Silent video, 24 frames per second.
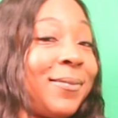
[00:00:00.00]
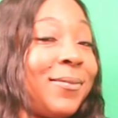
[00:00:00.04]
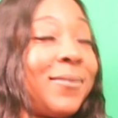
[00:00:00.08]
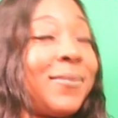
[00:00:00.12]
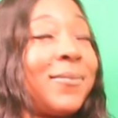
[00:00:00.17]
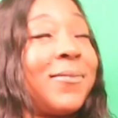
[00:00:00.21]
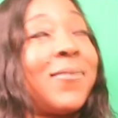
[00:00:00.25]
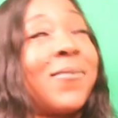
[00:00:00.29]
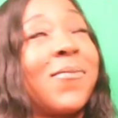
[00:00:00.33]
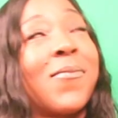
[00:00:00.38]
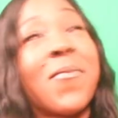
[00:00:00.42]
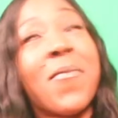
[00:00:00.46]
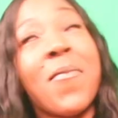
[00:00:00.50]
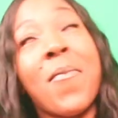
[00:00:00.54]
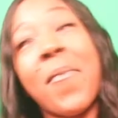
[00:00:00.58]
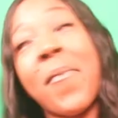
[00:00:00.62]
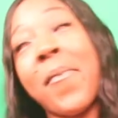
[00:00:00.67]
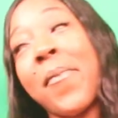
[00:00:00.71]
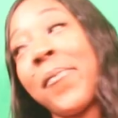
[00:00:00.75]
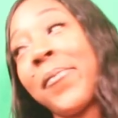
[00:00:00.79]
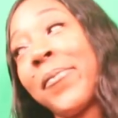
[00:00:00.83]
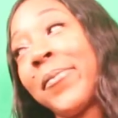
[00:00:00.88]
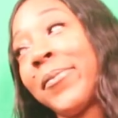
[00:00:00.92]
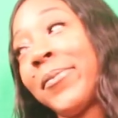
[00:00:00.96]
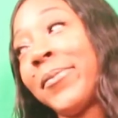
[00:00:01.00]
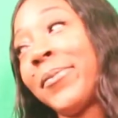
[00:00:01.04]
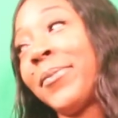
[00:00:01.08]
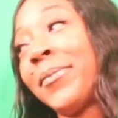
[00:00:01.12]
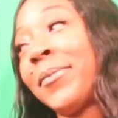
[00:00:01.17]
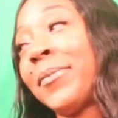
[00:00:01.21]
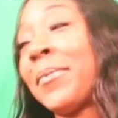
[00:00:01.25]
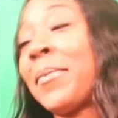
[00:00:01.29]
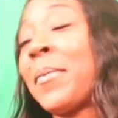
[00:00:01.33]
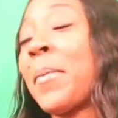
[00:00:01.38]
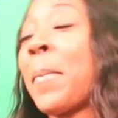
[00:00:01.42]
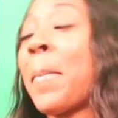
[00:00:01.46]
um, that would
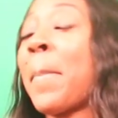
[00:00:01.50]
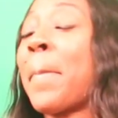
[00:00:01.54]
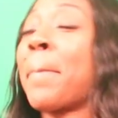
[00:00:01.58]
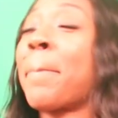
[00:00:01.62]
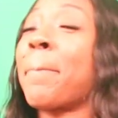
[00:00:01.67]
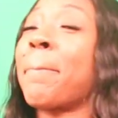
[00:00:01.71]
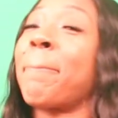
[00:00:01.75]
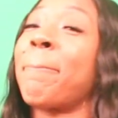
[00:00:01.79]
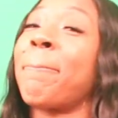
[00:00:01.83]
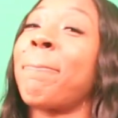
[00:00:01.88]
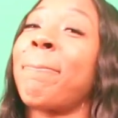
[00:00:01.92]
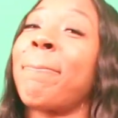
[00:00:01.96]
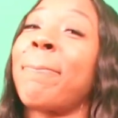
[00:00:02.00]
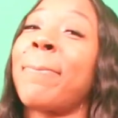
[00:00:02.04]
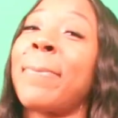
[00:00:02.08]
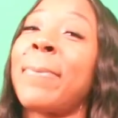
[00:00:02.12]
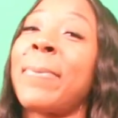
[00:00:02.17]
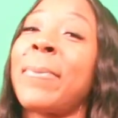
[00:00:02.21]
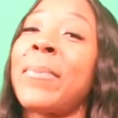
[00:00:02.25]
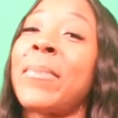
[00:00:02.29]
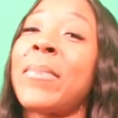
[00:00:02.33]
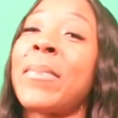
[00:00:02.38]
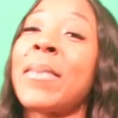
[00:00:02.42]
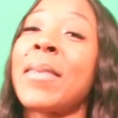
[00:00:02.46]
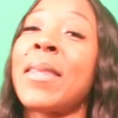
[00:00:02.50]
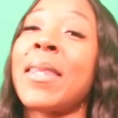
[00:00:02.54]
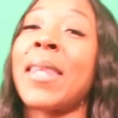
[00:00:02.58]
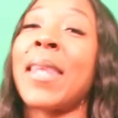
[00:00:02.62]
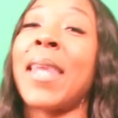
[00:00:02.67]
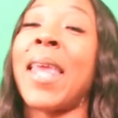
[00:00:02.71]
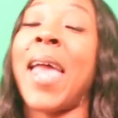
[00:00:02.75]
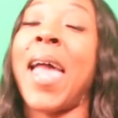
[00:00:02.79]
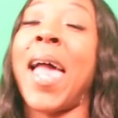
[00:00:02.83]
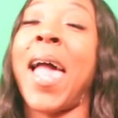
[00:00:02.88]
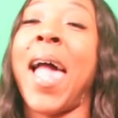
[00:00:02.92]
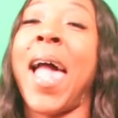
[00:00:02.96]
be it for the um, first episode of
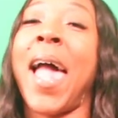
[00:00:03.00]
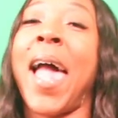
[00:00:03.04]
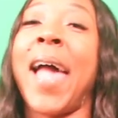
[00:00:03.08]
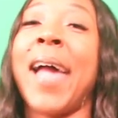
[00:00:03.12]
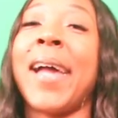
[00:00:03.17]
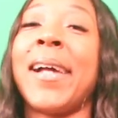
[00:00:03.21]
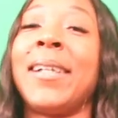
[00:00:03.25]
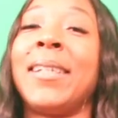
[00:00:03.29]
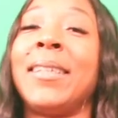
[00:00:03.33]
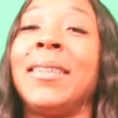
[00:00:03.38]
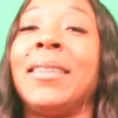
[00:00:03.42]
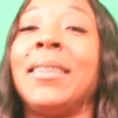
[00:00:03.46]
Guys Night Out.